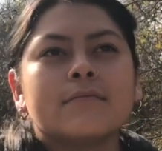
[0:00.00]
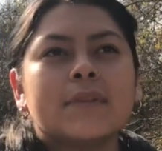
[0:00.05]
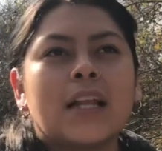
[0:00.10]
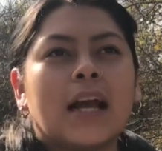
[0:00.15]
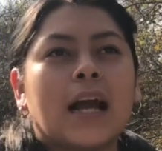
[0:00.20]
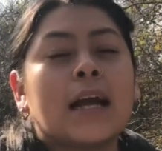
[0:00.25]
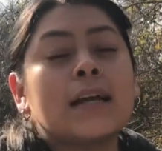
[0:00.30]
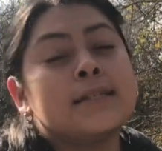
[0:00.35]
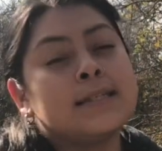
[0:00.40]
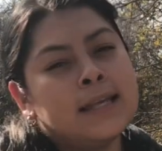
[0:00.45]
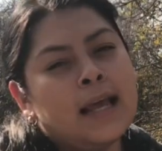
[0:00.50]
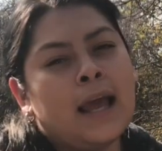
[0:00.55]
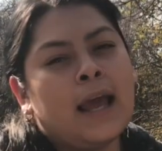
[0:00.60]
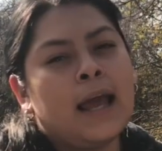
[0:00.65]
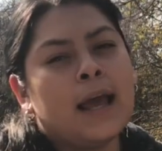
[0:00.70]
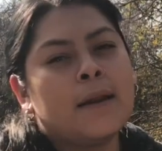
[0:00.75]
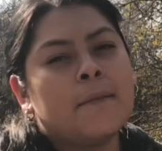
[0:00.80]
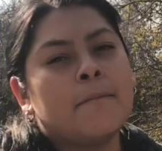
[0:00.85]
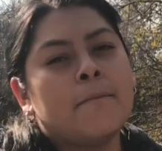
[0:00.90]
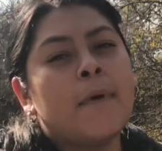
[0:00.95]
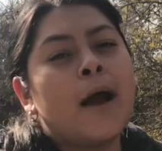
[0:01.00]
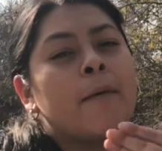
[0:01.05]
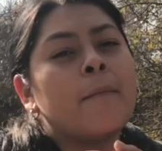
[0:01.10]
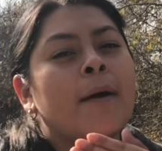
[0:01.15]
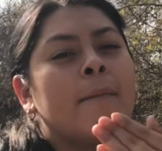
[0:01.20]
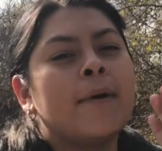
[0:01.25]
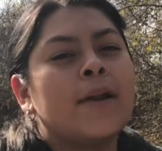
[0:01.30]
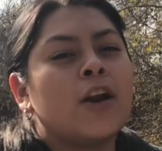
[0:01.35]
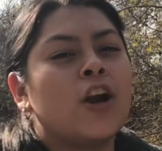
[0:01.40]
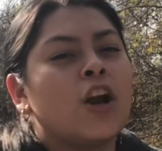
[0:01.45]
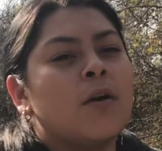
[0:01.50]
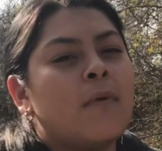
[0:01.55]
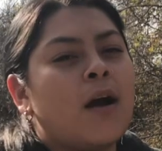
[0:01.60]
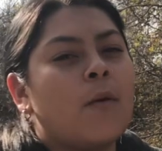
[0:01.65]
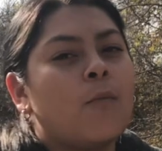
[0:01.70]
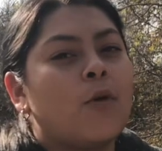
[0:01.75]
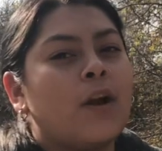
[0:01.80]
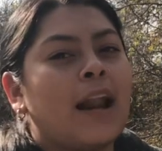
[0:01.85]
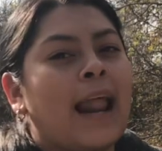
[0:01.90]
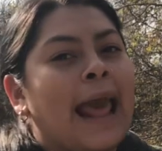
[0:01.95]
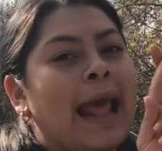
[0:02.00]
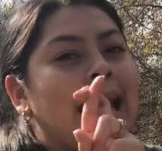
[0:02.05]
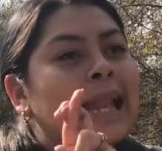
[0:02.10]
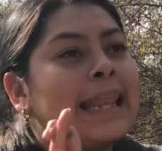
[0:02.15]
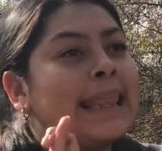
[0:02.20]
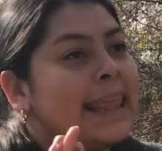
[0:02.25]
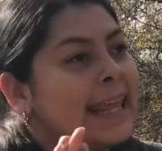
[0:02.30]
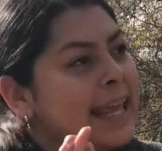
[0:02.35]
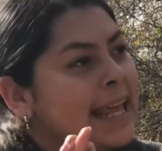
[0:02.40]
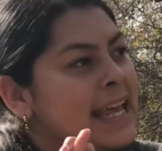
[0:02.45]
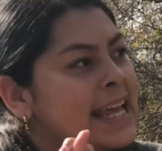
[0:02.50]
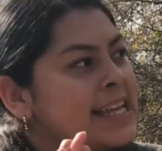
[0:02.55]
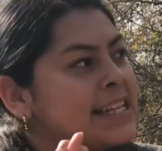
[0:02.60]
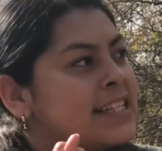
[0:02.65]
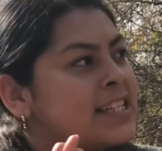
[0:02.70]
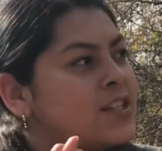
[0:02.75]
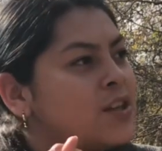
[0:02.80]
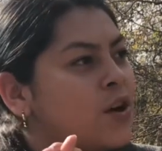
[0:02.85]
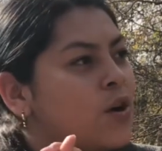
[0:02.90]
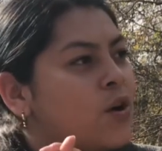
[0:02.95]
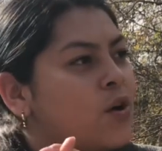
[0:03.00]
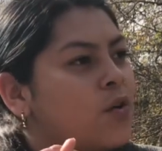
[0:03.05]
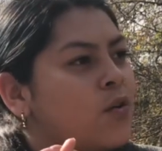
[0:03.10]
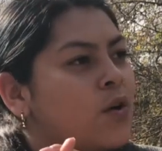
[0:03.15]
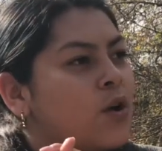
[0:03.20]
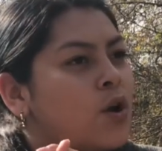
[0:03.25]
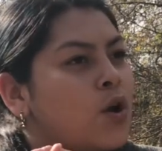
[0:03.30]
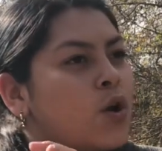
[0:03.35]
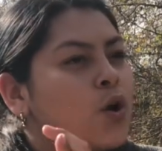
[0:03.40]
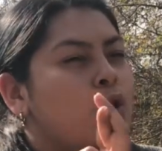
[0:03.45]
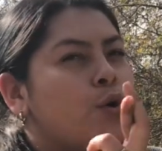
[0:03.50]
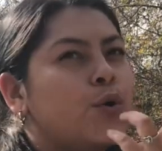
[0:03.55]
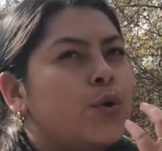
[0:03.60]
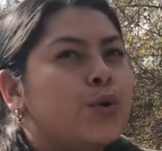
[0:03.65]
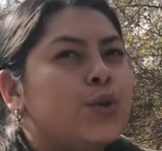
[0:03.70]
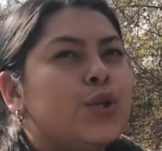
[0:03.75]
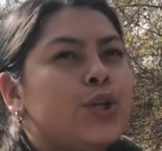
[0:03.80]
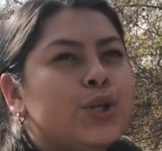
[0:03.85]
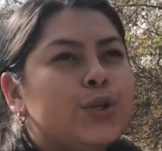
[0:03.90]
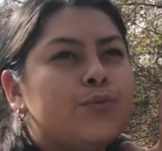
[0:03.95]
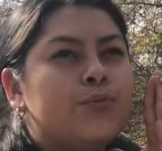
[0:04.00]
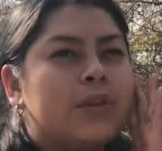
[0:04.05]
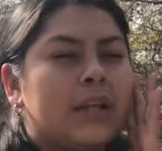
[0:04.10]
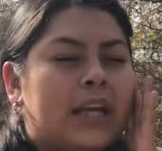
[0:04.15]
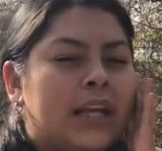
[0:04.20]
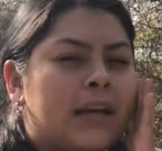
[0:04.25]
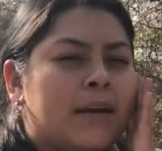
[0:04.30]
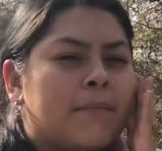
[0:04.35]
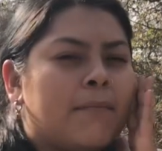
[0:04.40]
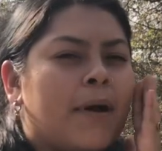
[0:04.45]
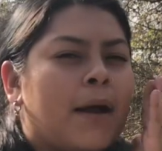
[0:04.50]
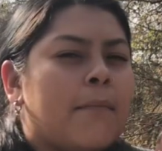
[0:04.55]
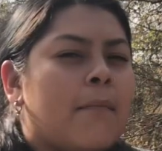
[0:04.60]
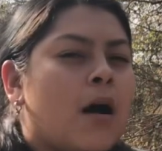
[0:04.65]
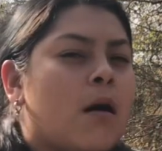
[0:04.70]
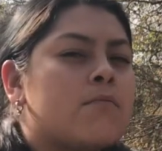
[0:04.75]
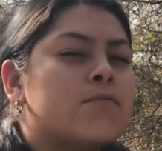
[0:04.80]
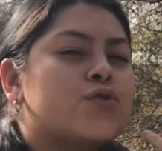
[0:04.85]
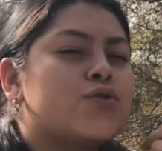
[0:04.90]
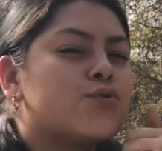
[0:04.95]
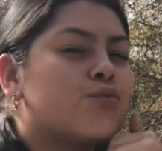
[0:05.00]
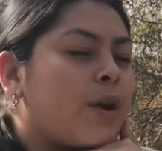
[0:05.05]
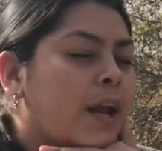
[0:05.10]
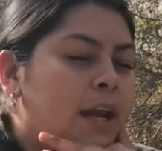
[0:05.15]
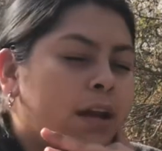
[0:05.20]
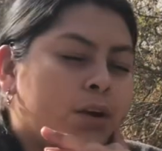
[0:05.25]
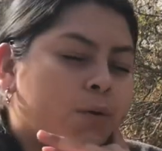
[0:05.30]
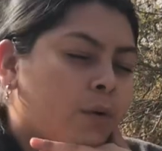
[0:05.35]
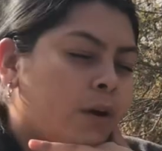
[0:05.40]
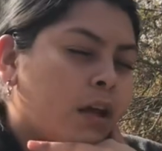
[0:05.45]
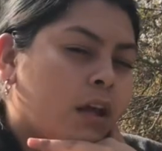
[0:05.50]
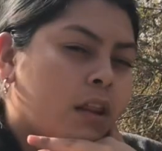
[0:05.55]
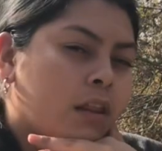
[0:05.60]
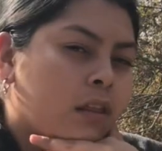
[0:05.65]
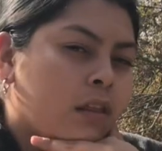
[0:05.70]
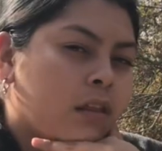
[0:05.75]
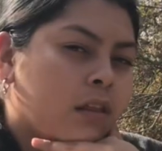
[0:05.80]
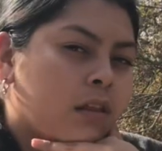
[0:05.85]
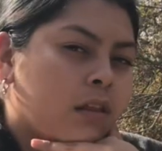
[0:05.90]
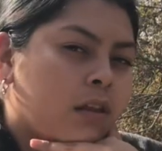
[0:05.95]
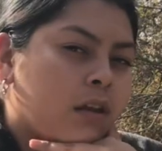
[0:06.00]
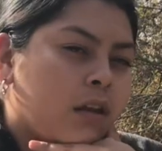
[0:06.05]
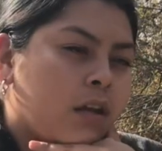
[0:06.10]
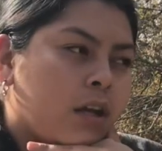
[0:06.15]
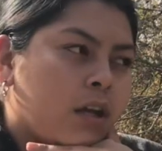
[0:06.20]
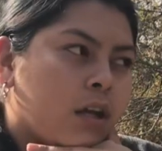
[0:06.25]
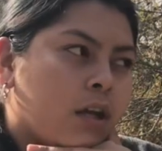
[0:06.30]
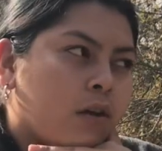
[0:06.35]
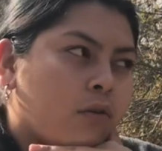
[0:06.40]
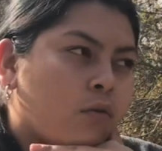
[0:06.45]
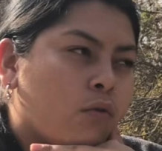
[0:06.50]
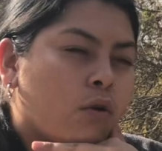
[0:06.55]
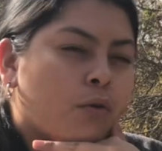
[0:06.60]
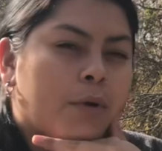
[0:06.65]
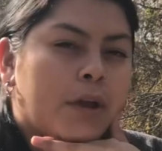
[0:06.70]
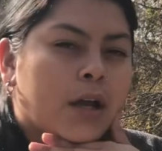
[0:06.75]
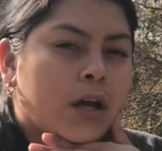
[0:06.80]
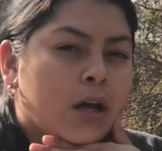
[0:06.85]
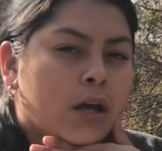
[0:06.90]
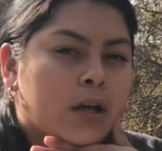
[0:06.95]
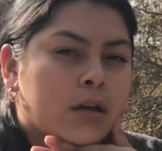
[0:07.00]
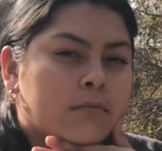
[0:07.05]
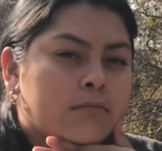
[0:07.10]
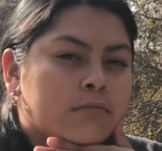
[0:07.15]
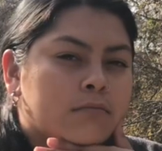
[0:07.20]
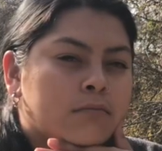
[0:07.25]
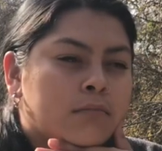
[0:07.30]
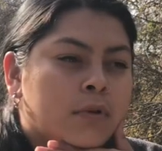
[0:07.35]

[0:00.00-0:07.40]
like I said, my mom and her mom were like this. So who do you think my mom drank with, you know, growing up?